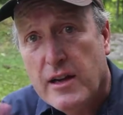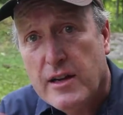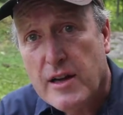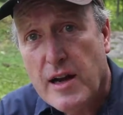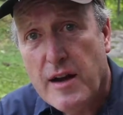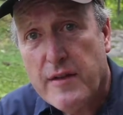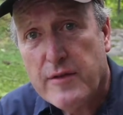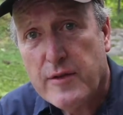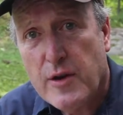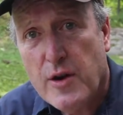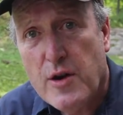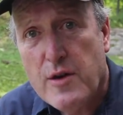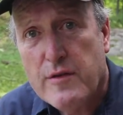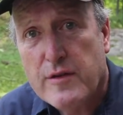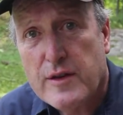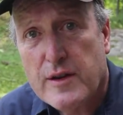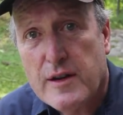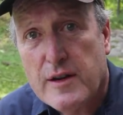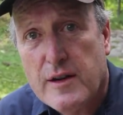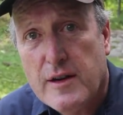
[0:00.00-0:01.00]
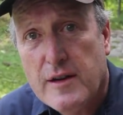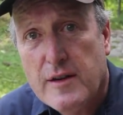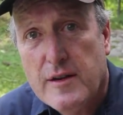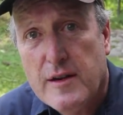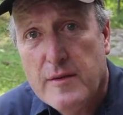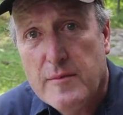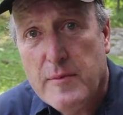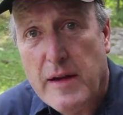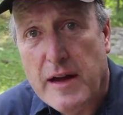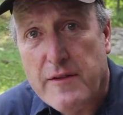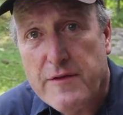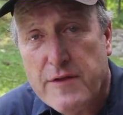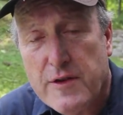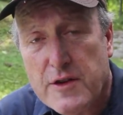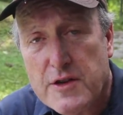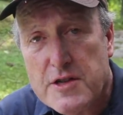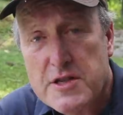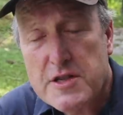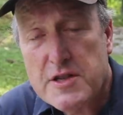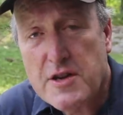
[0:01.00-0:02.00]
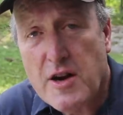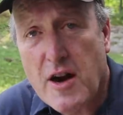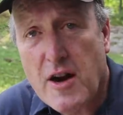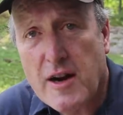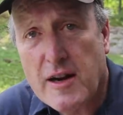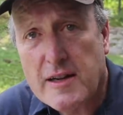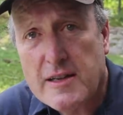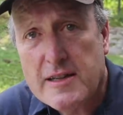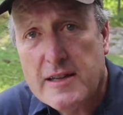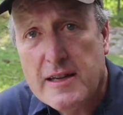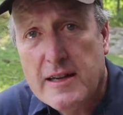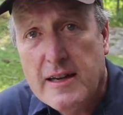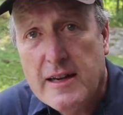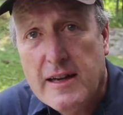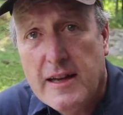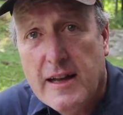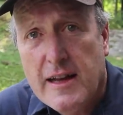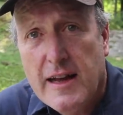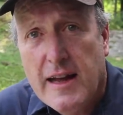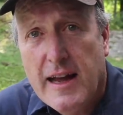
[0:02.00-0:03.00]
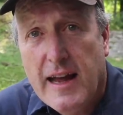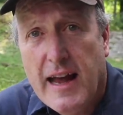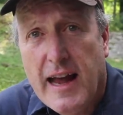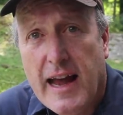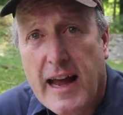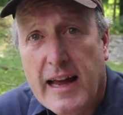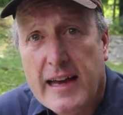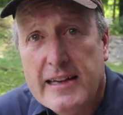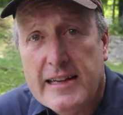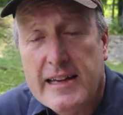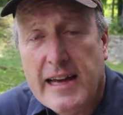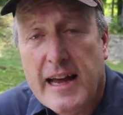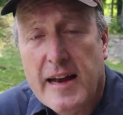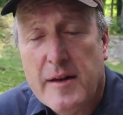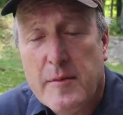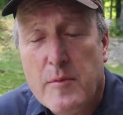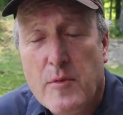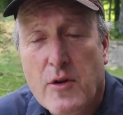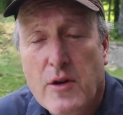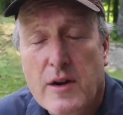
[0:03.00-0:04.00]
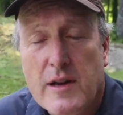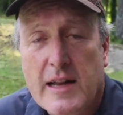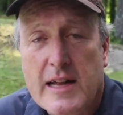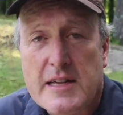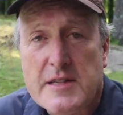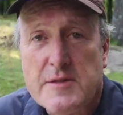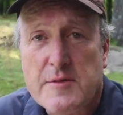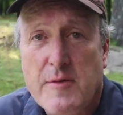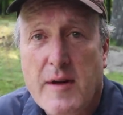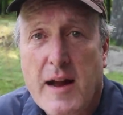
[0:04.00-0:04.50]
cover over my first start and get it more or less